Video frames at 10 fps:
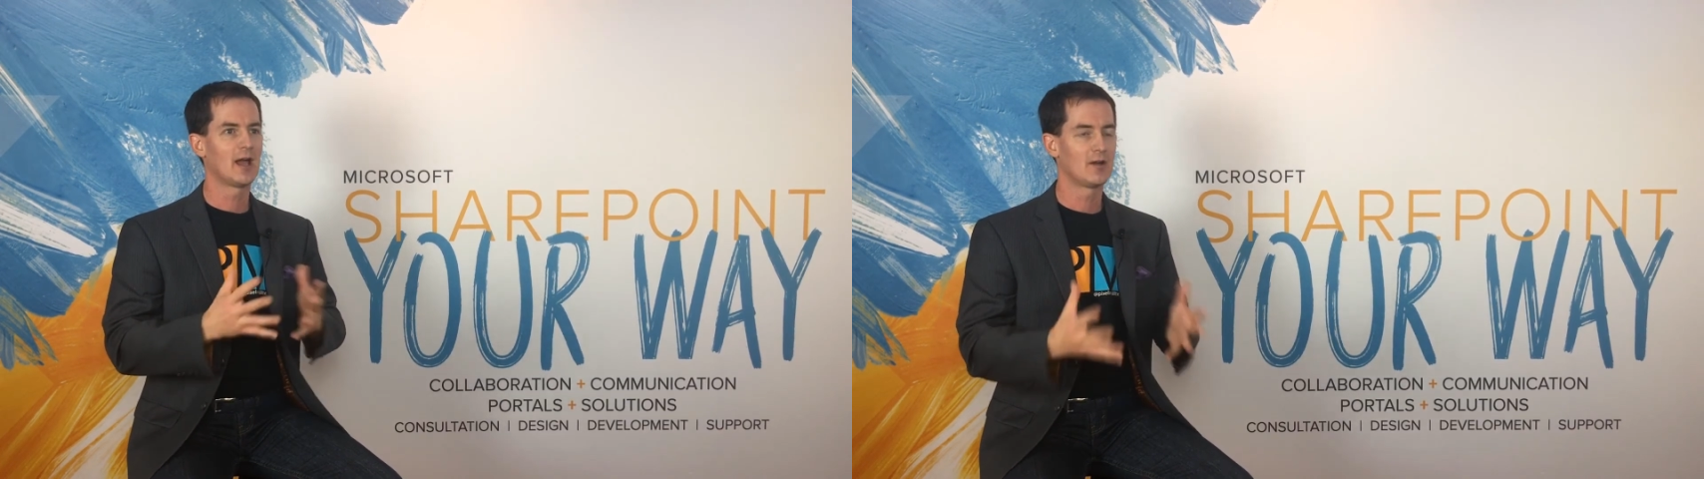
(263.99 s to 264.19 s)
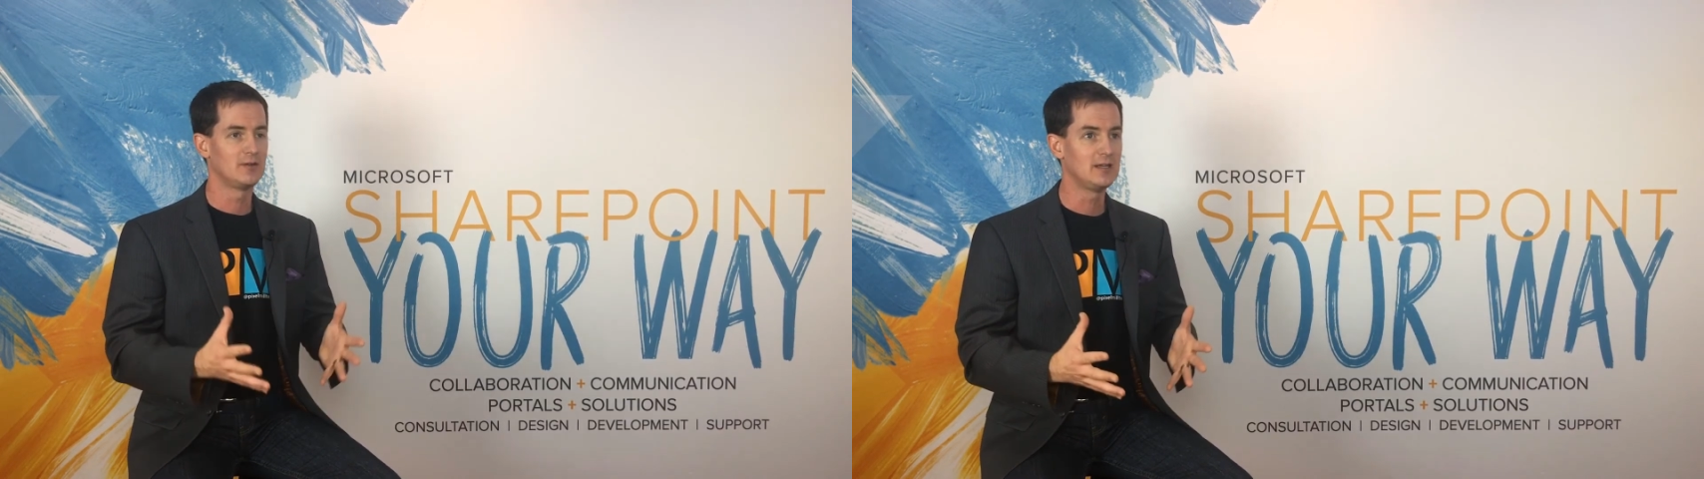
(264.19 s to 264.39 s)

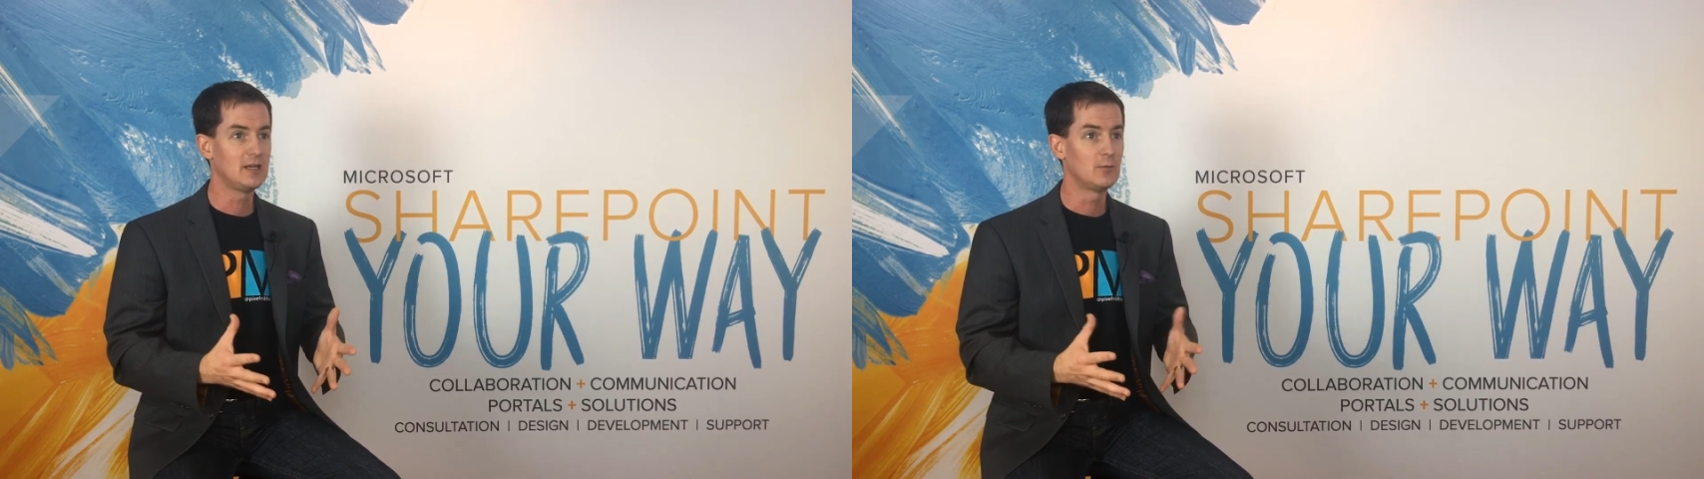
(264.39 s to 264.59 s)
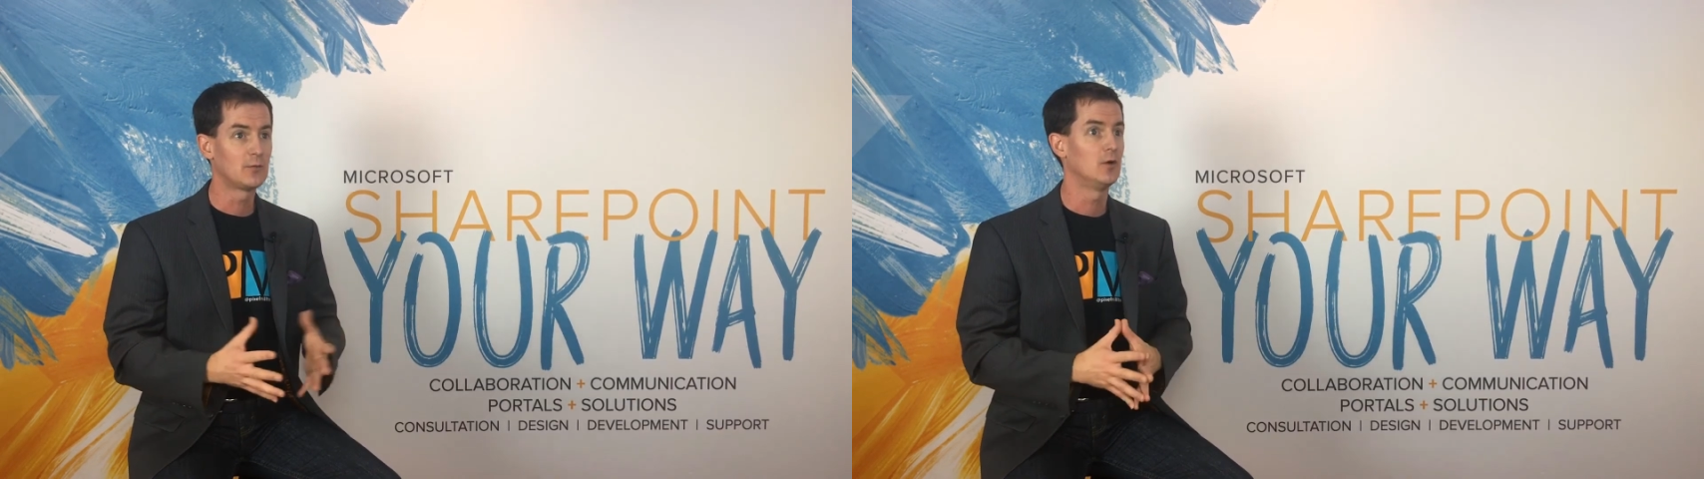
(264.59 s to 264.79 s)
have
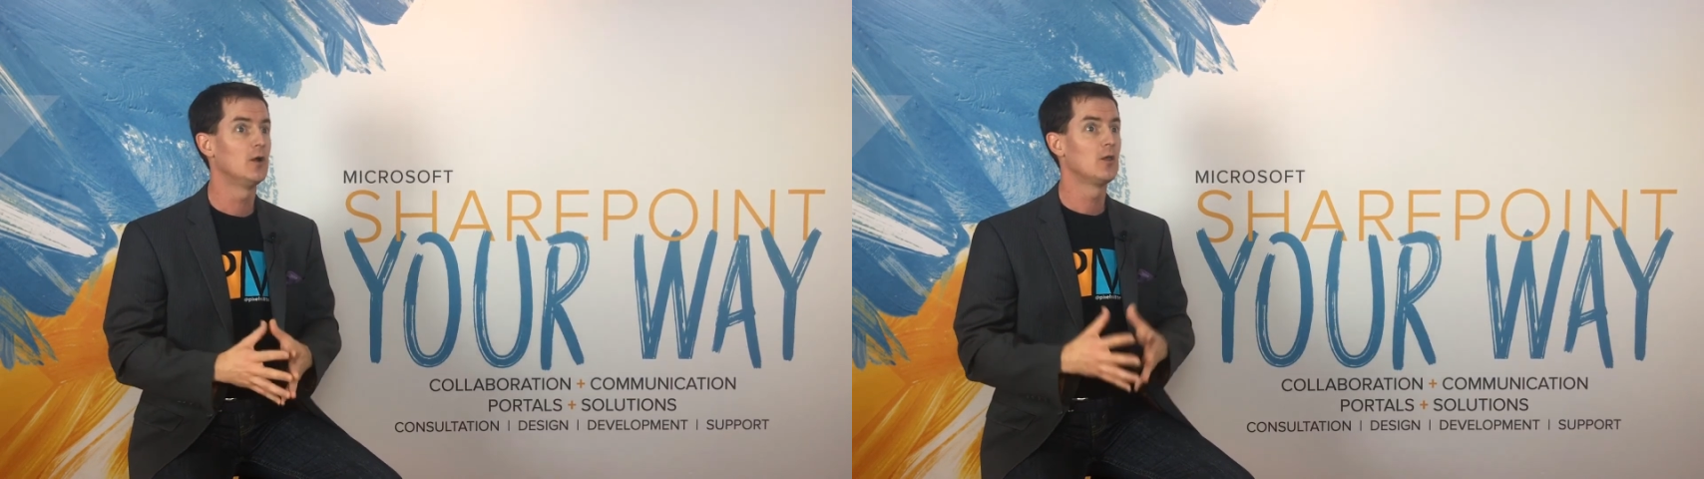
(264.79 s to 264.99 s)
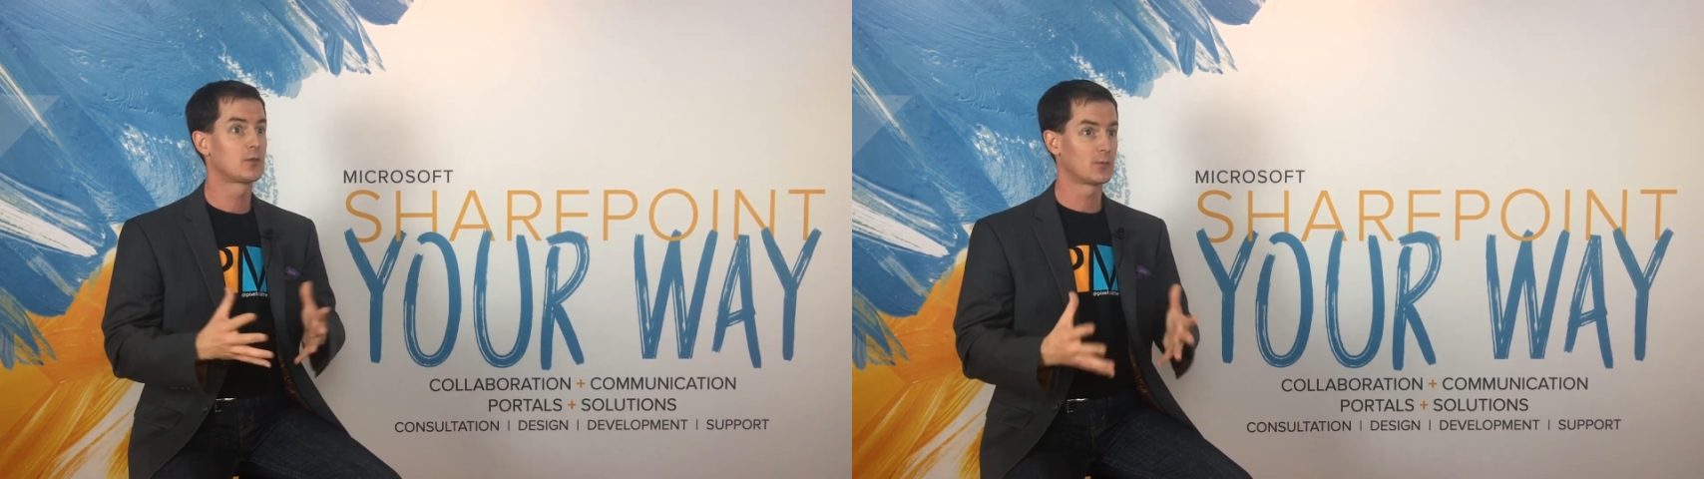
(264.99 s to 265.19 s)
need for
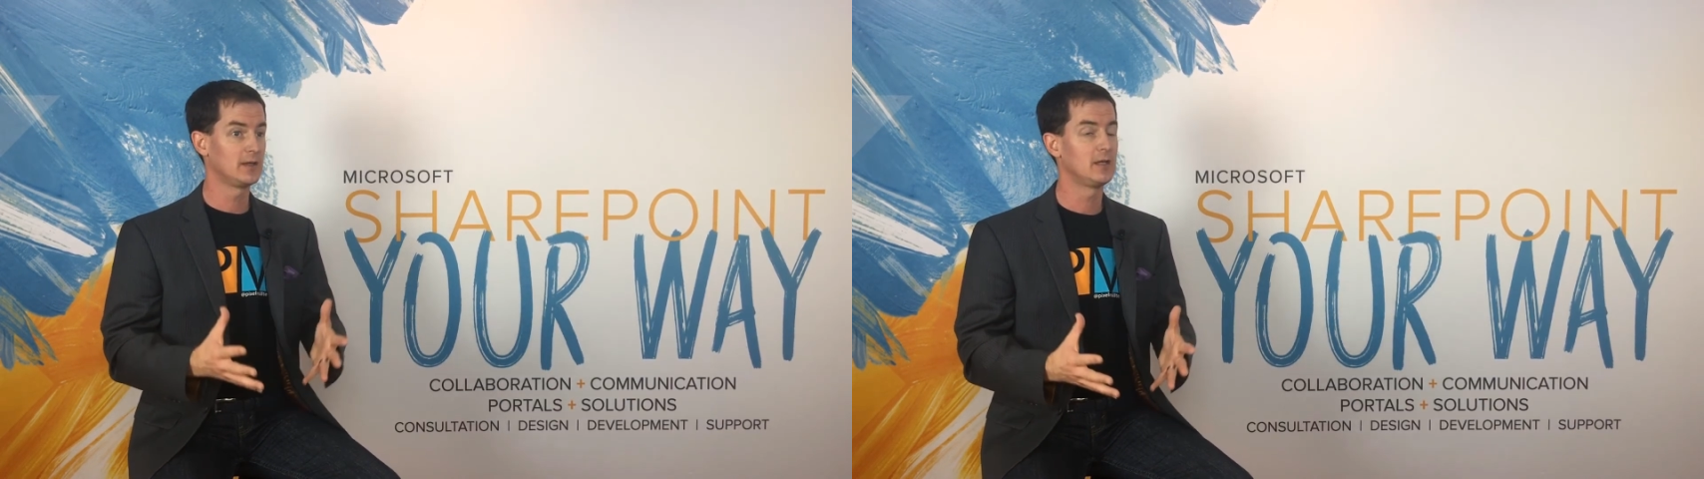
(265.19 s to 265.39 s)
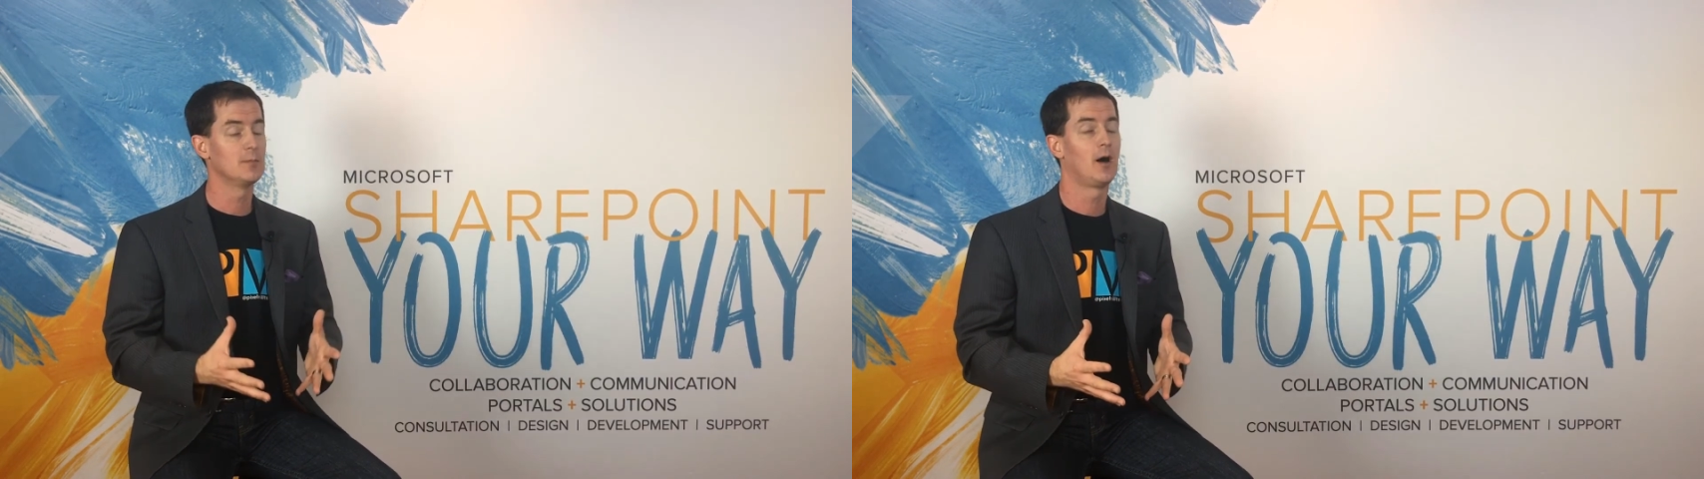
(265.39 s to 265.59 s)

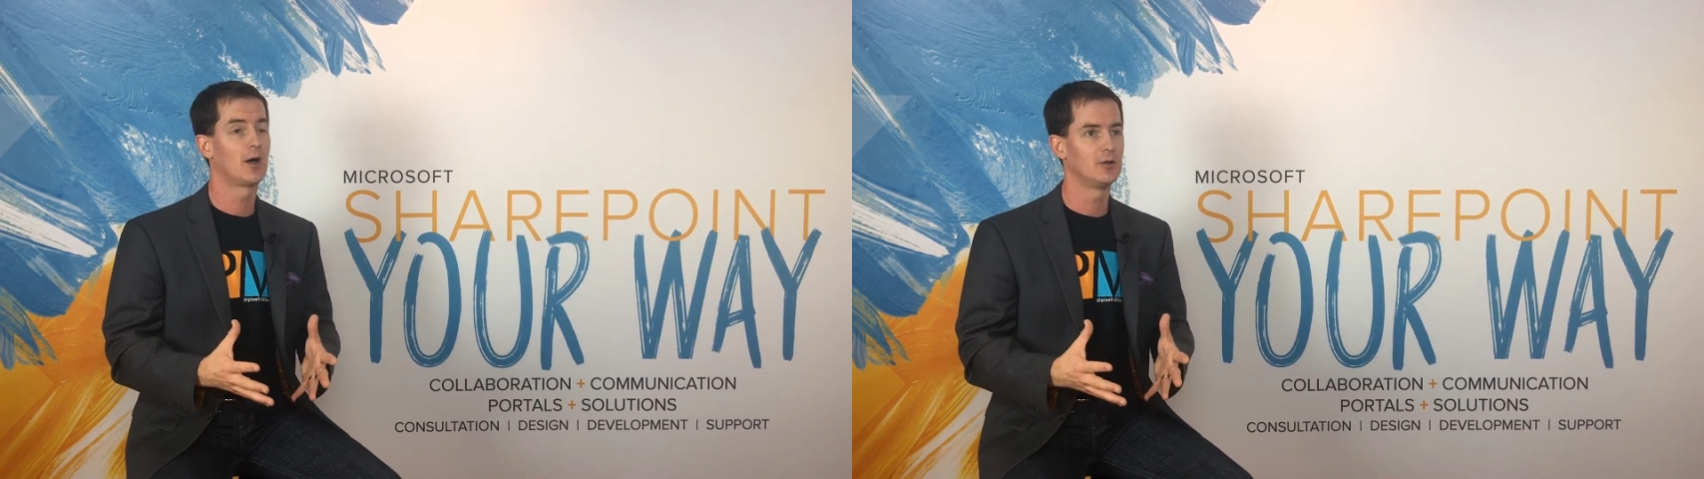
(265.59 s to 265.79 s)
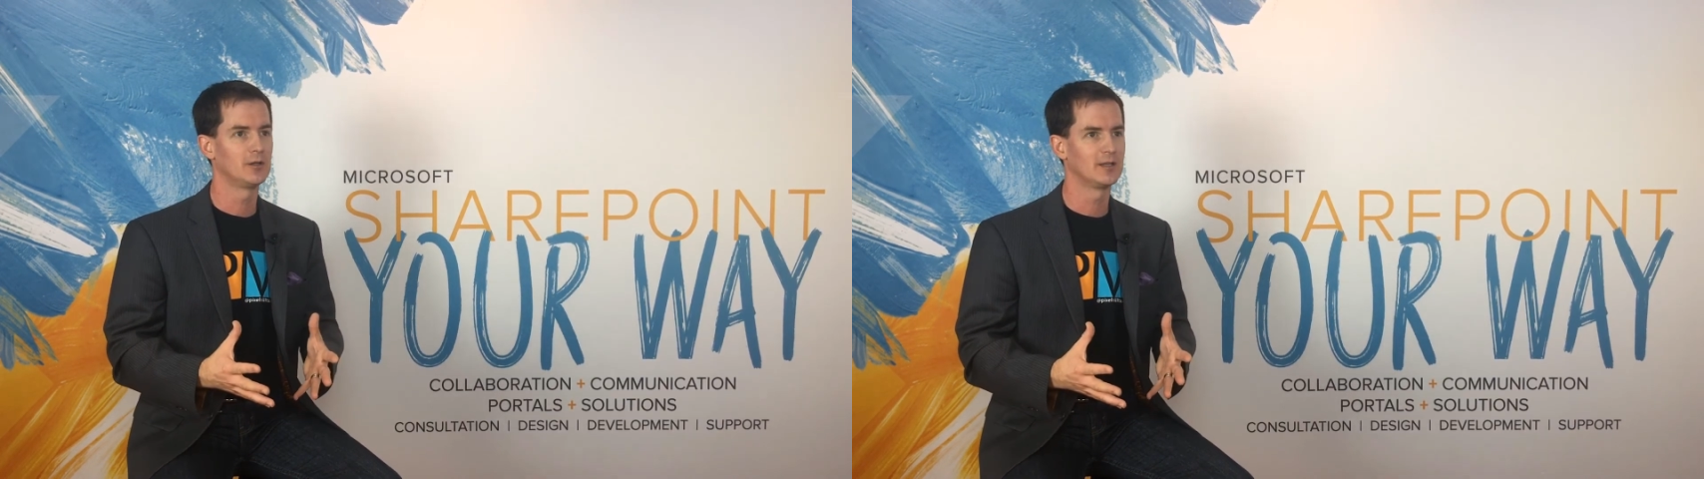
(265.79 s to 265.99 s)
3D
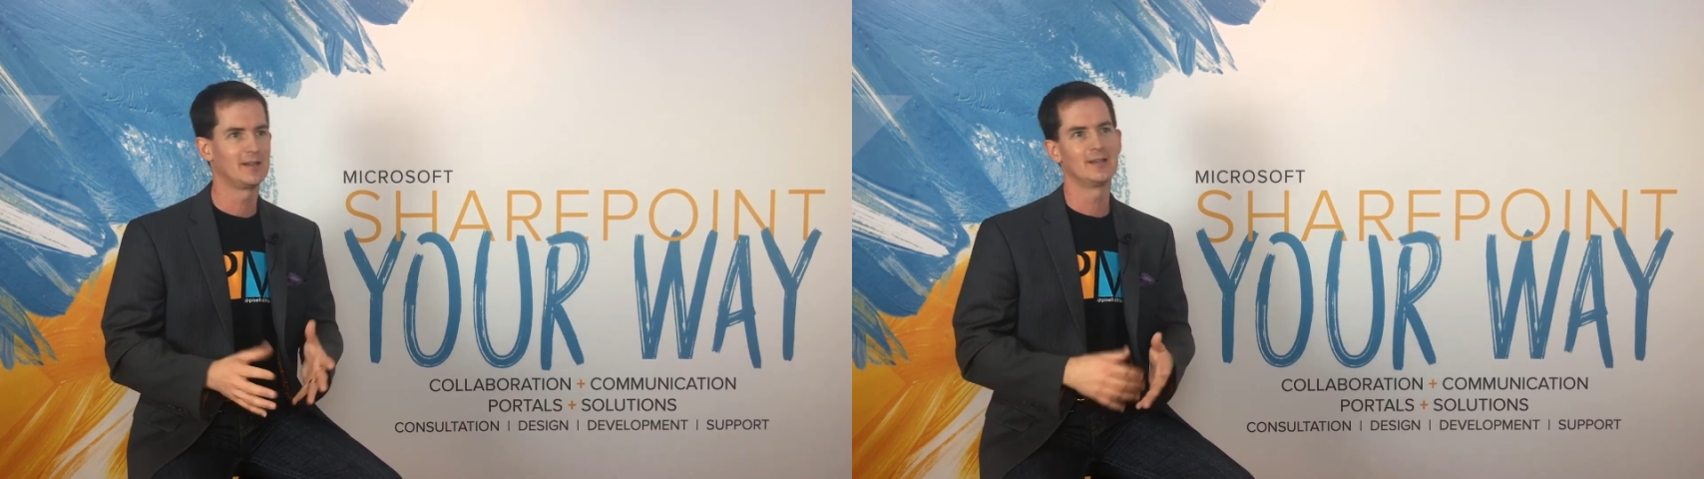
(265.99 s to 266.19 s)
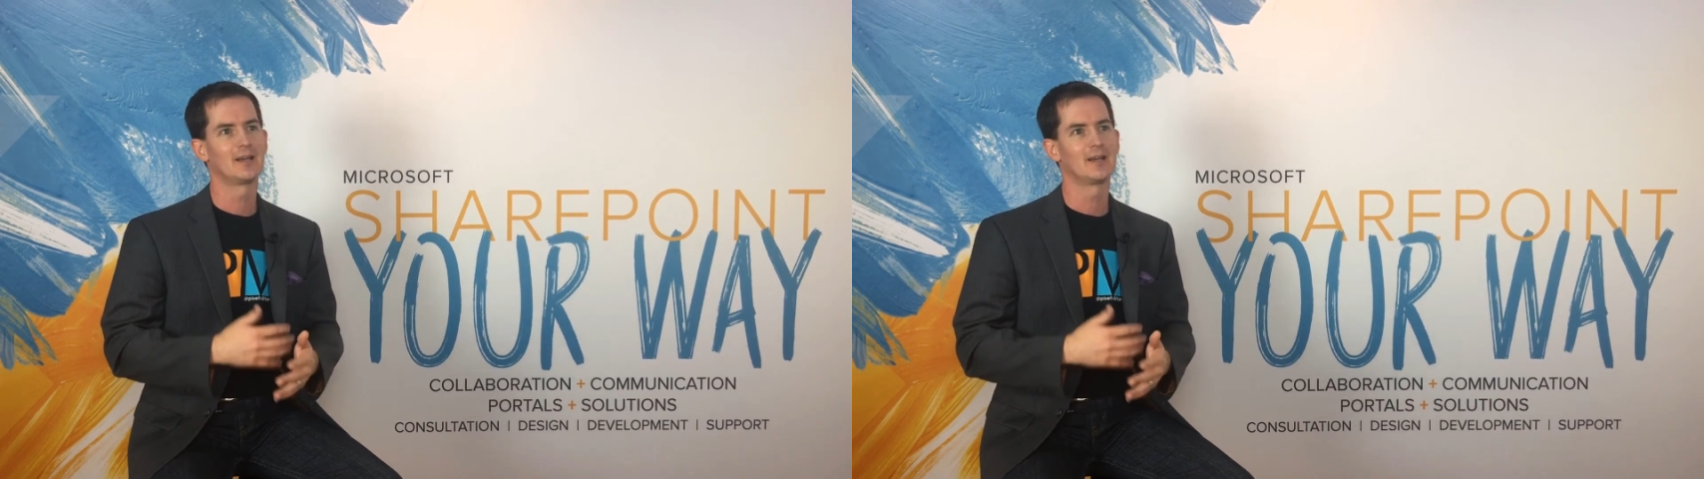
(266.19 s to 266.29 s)
modeling and they'd